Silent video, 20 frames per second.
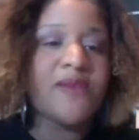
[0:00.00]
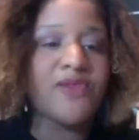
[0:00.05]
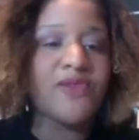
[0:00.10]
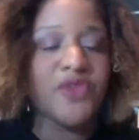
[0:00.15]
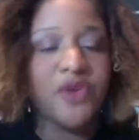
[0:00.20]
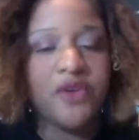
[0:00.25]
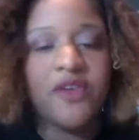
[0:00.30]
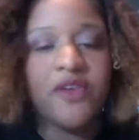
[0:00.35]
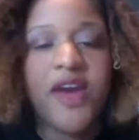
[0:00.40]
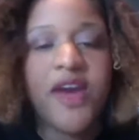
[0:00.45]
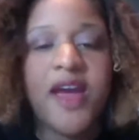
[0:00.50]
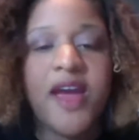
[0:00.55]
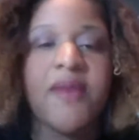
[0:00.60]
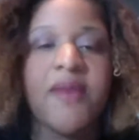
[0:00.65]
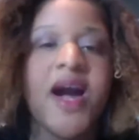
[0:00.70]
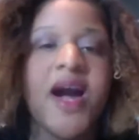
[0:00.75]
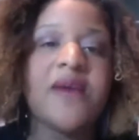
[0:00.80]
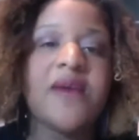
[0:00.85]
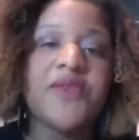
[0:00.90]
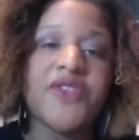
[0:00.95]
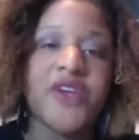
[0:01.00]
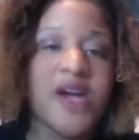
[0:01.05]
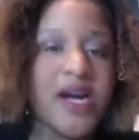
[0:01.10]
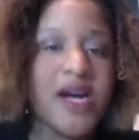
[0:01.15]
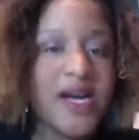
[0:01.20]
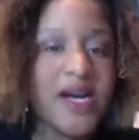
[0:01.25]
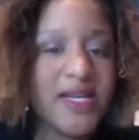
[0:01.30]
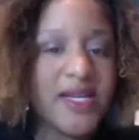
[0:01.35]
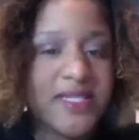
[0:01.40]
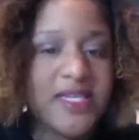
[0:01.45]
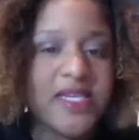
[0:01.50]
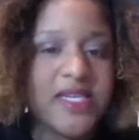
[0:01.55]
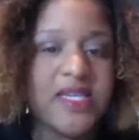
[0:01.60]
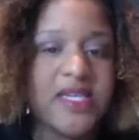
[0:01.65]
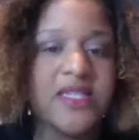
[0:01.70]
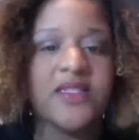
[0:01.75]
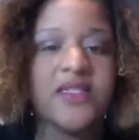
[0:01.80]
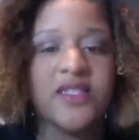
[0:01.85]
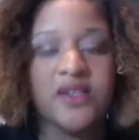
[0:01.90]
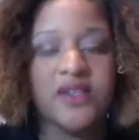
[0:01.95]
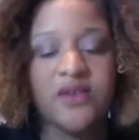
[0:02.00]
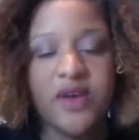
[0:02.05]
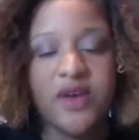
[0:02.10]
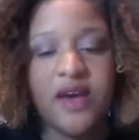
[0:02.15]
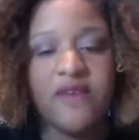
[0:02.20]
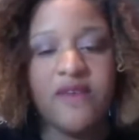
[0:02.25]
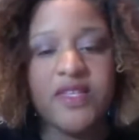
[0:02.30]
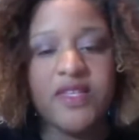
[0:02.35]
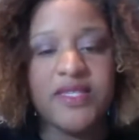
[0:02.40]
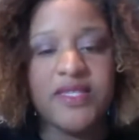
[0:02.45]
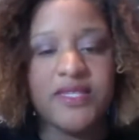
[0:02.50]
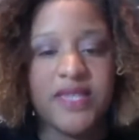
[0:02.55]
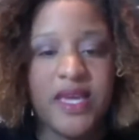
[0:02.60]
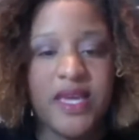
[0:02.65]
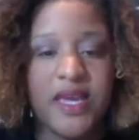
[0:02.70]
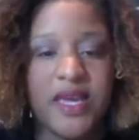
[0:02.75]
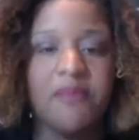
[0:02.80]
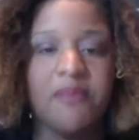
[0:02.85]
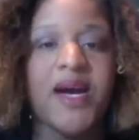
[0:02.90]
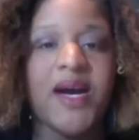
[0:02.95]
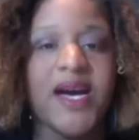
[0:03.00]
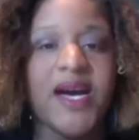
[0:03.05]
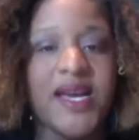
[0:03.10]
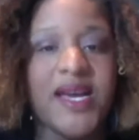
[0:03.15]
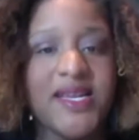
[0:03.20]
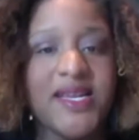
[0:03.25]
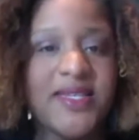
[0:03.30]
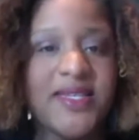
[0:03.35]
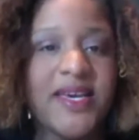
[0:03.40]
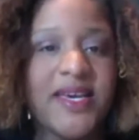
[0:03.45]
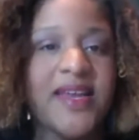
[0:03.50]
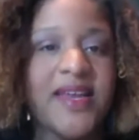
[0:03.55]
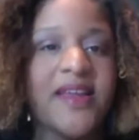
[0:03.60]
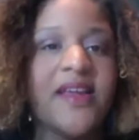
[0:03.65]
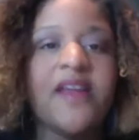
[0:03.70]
grandmoms or aunties still have the same mindset,